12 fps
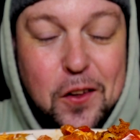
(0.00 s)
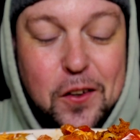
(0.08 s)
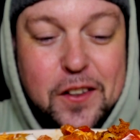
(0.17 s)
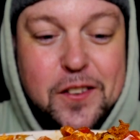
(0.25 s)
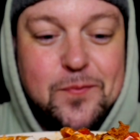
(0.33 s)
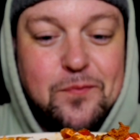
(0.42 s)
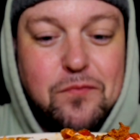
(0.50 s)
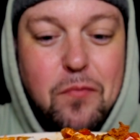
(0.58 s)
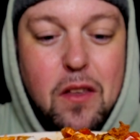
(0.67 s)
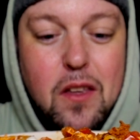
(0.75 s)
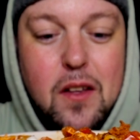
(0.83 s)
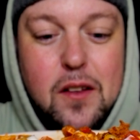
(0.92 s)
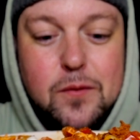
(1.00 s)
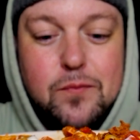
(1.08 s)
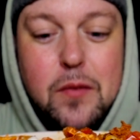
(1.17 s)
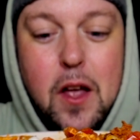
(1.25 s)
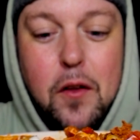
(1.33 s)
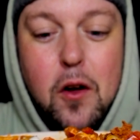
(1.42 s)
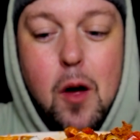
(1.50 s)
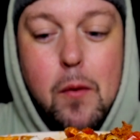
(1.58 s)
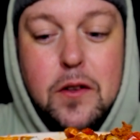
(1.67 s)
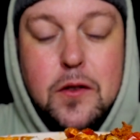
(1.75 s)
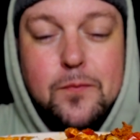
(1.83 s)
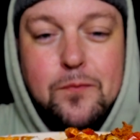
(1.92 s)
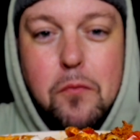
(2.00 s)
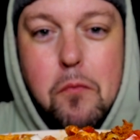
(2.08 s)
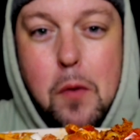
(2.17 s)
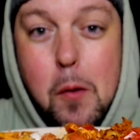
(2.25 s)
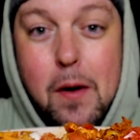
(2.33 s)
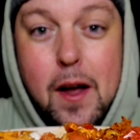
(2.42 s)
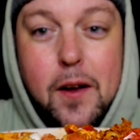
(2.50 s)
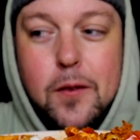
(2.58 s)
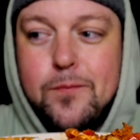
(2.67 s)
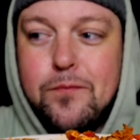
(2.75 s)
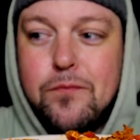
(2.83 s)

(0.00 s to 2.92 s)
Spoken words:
look at the comments, but my